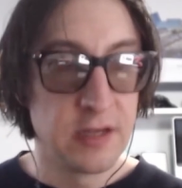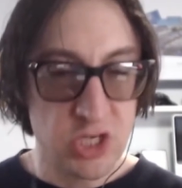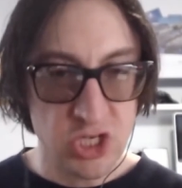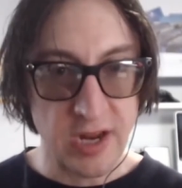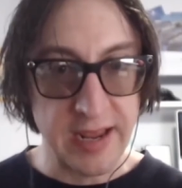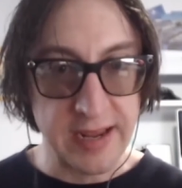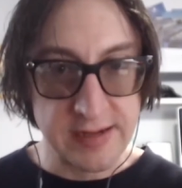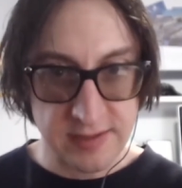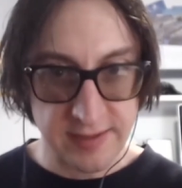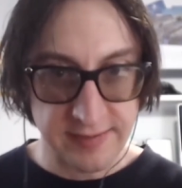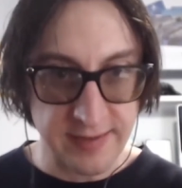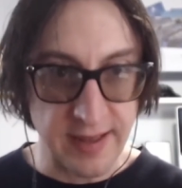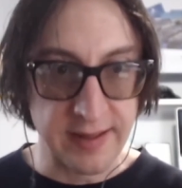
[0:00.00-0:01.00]
change the
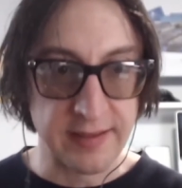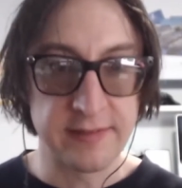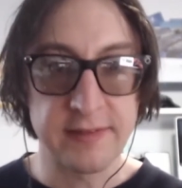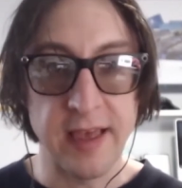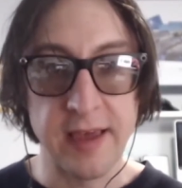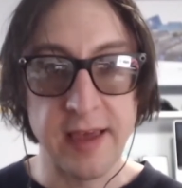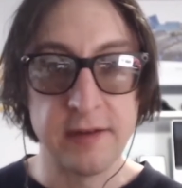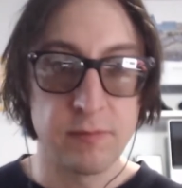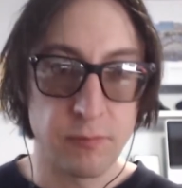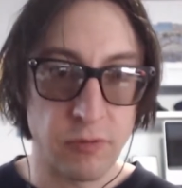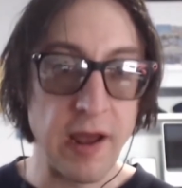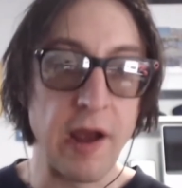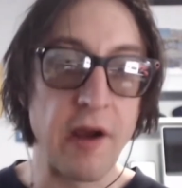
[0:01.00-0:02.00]
settings and
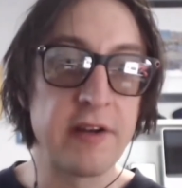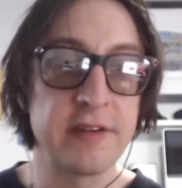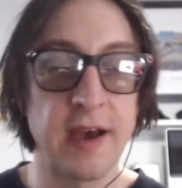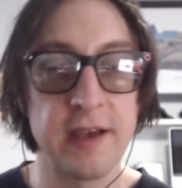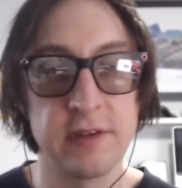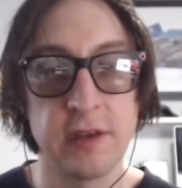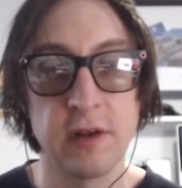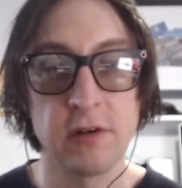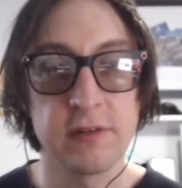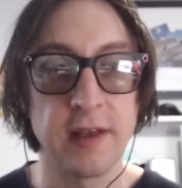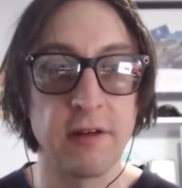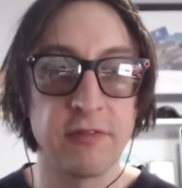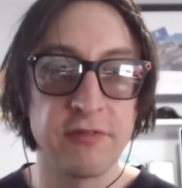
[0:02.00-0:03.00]
prioritize it
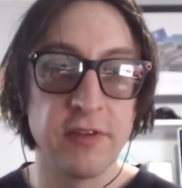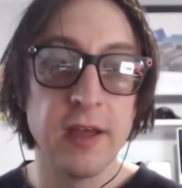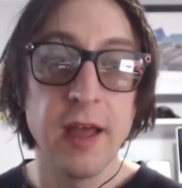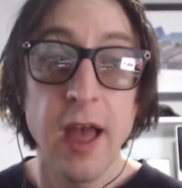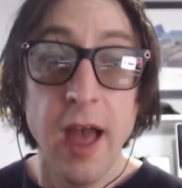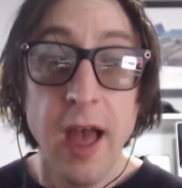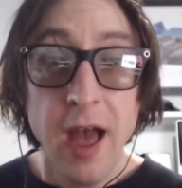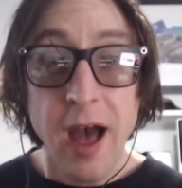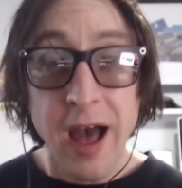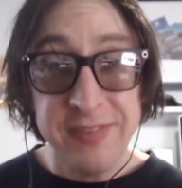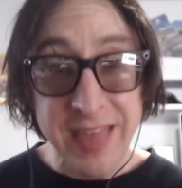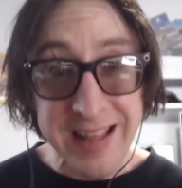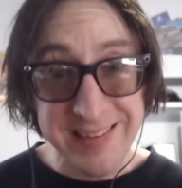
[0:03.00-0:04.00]
yourself
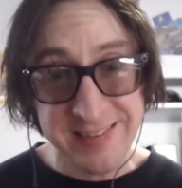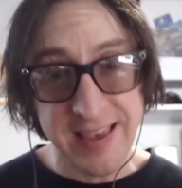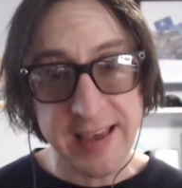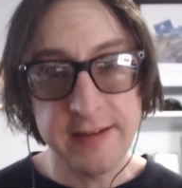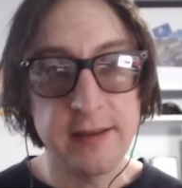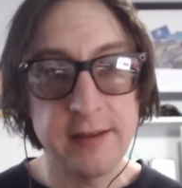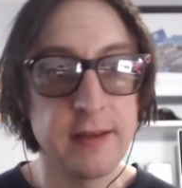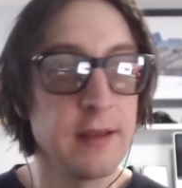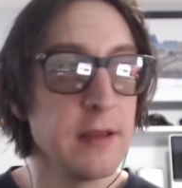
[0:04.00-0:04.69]
that said